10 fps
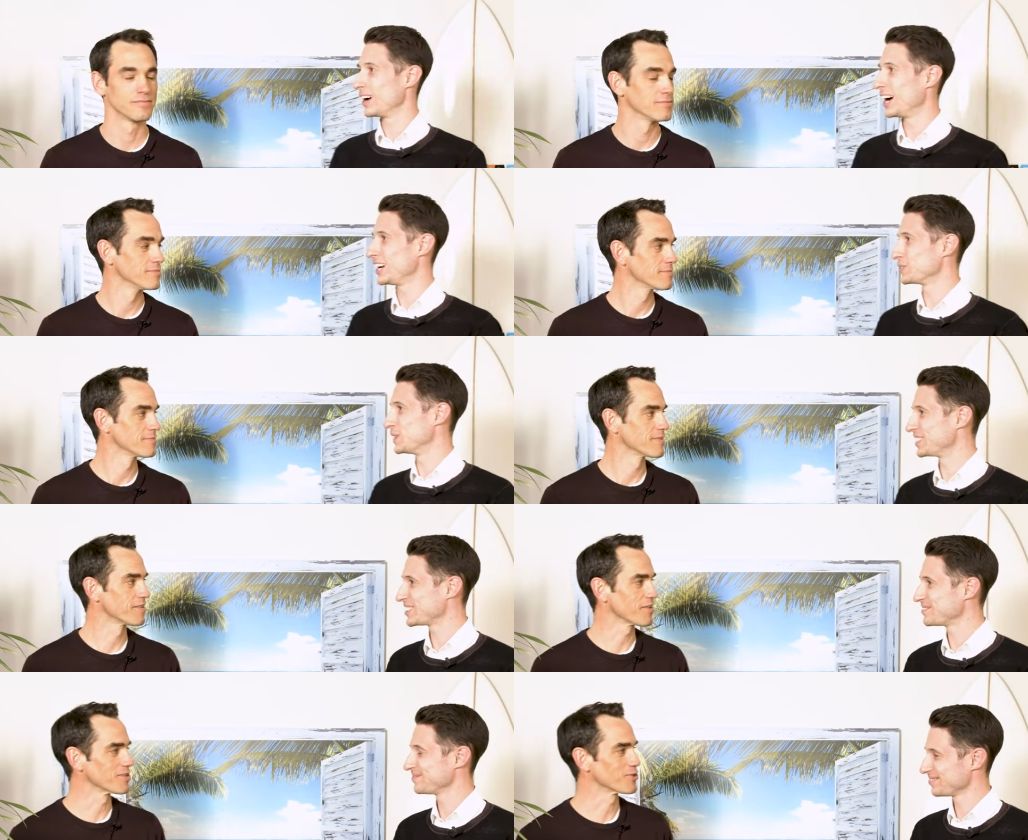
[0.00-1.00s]
Speaker 1: Hi Edouard.
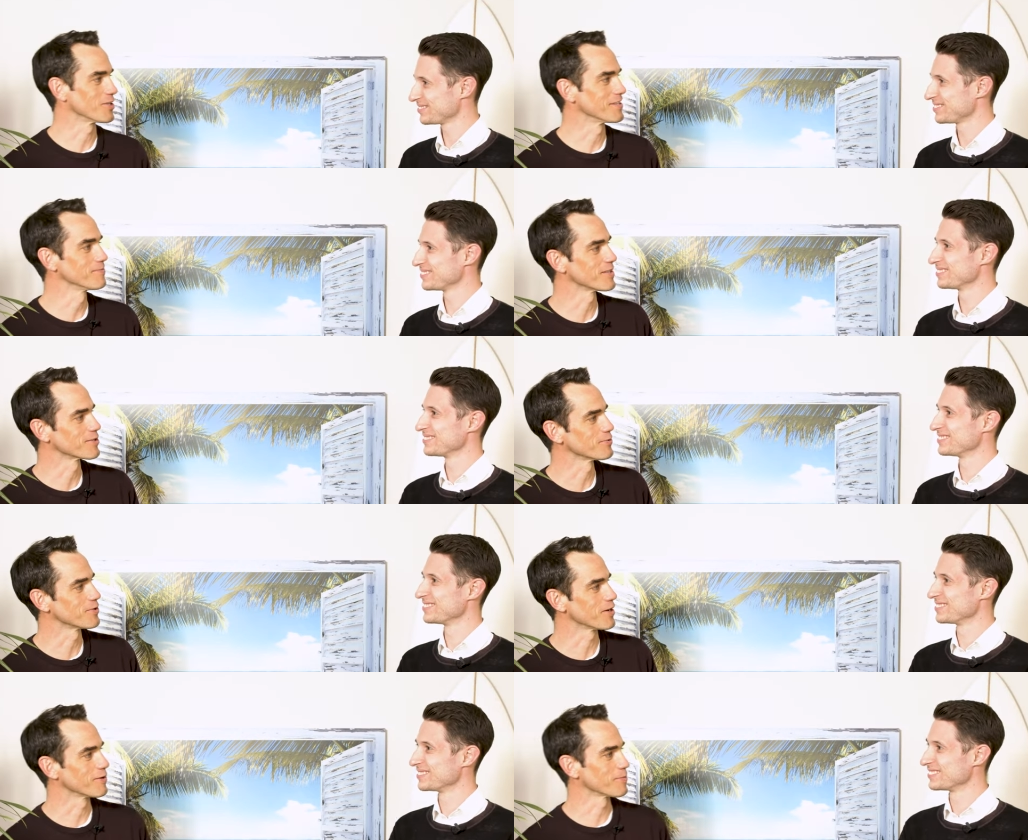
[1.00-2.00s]
Thanks Oli, thank you for
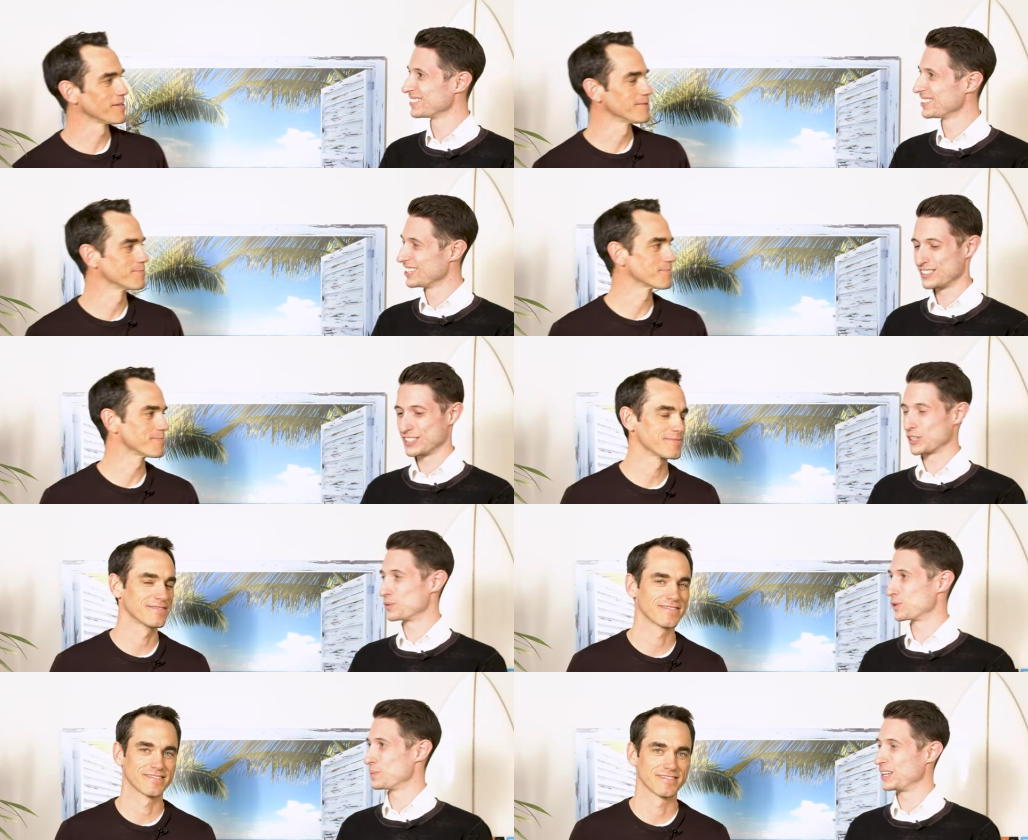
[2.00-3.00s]
having
Speaker 2: me. Thank you
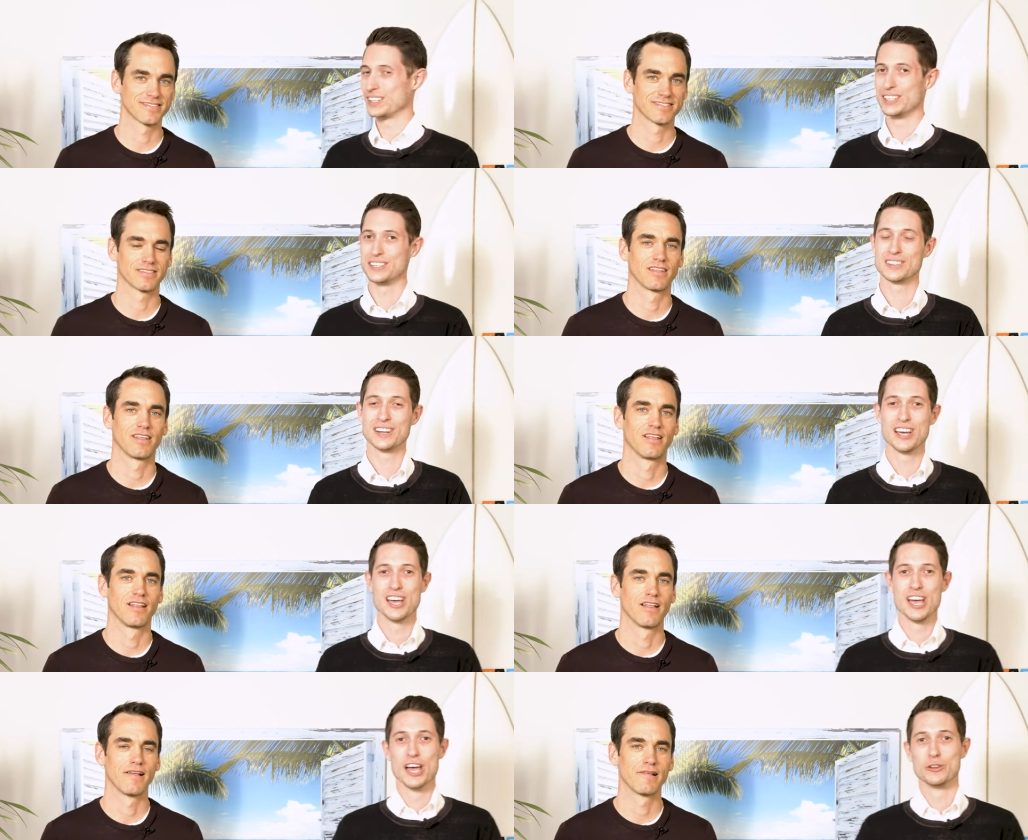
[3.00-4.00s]
for being here.
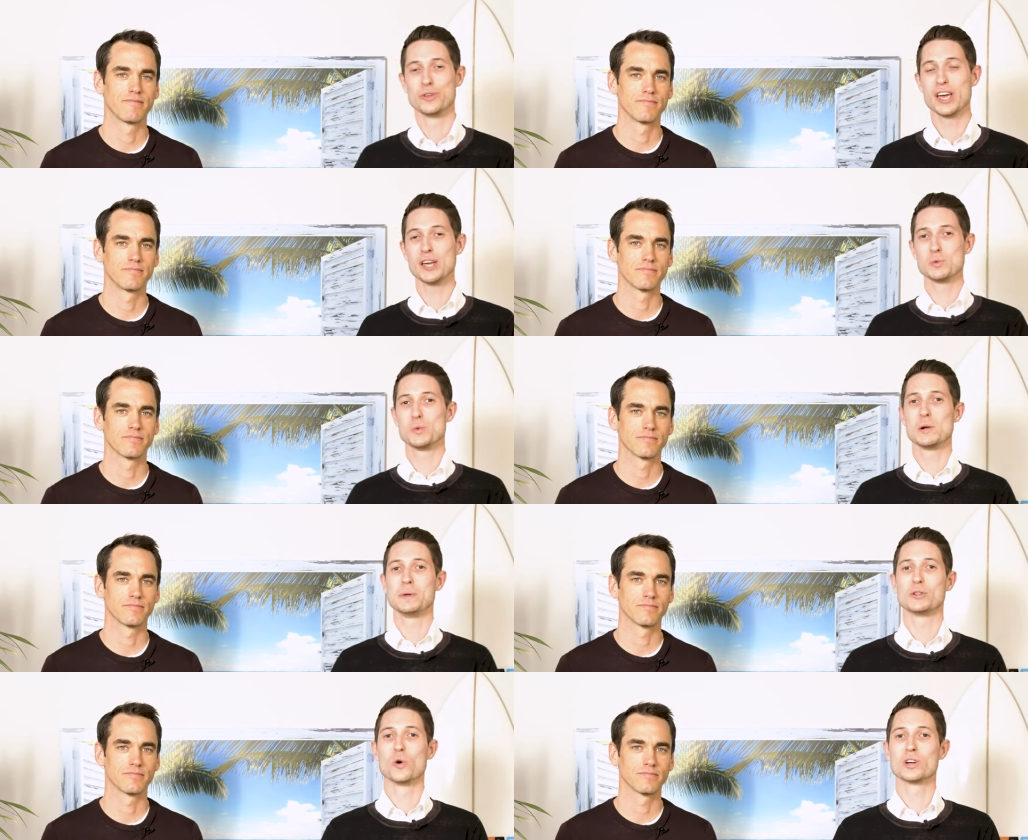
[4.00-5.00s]
Today we will be
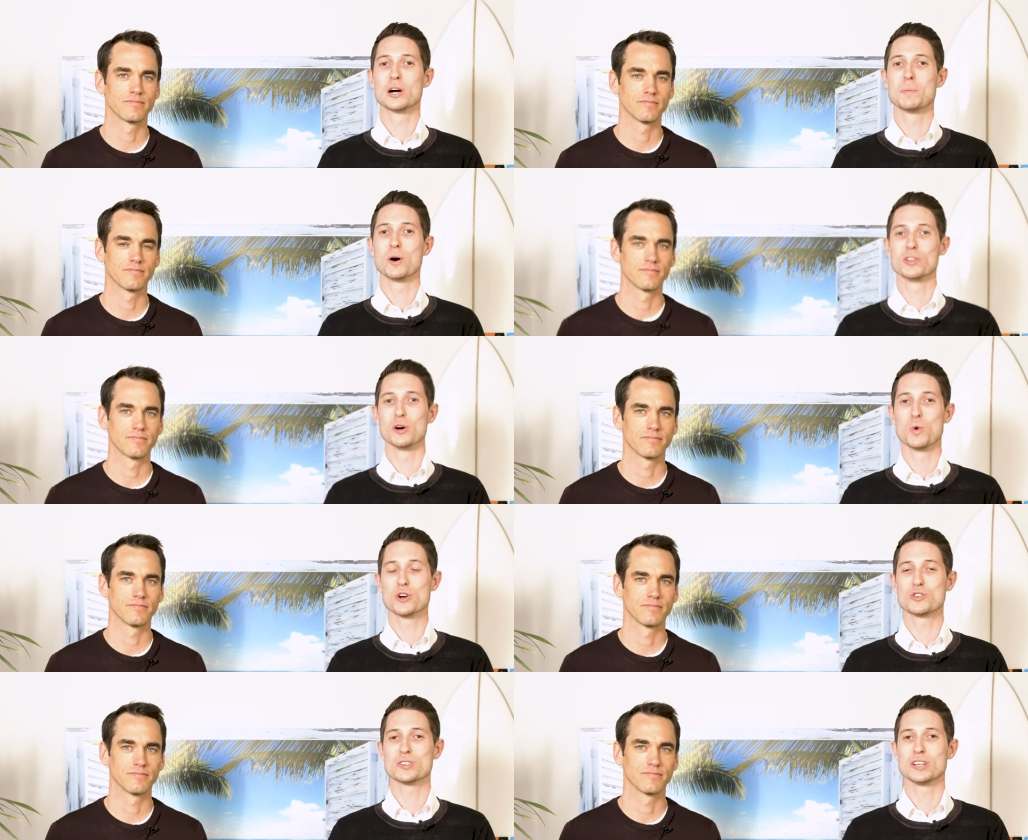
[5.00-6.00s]
talking about the
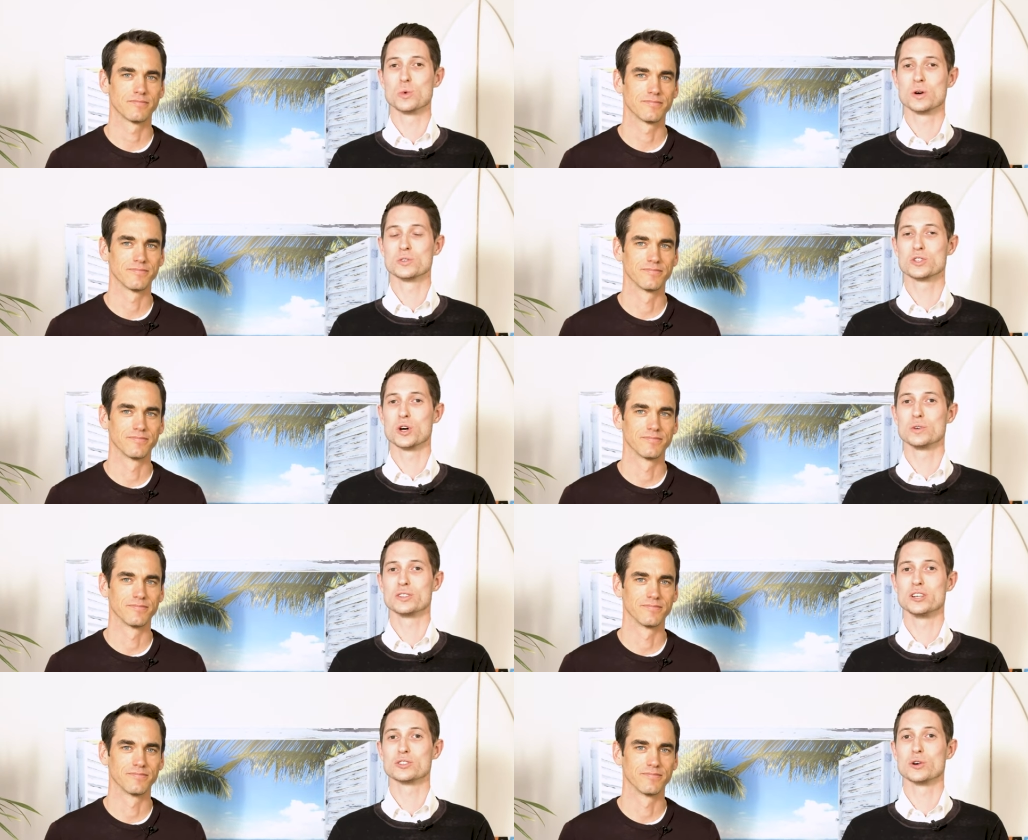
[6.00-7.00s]
Watches and Wonders
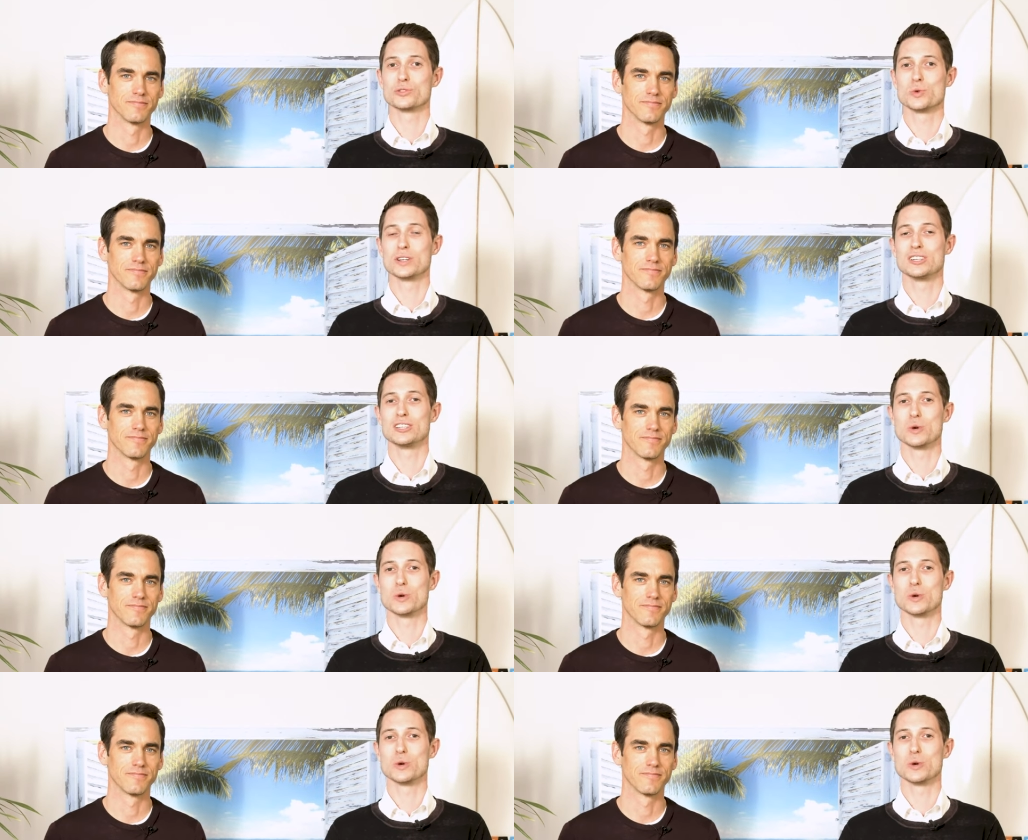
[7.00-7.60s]
novelties of twenty